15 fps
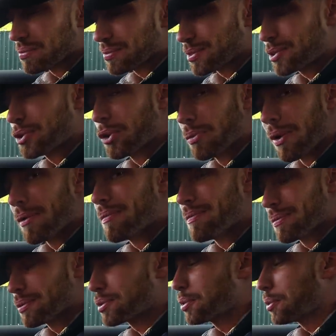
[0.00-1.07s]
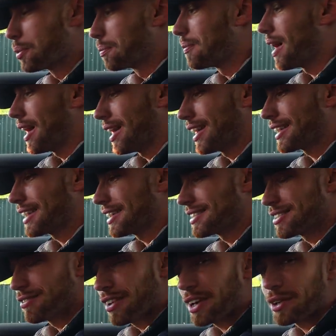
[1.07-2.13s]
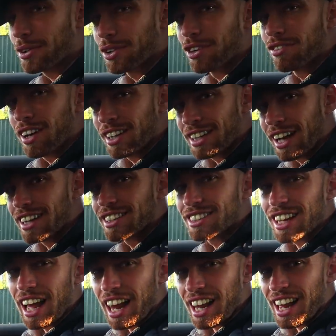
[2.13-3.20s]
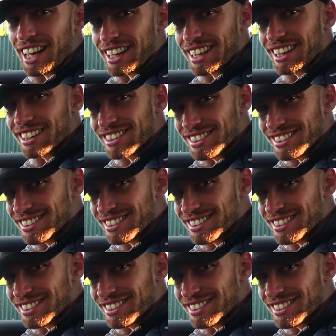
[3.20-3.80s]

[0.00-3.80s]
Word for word: It's cool, man. It's cool. I like it. Very cool. Very nice. I like it.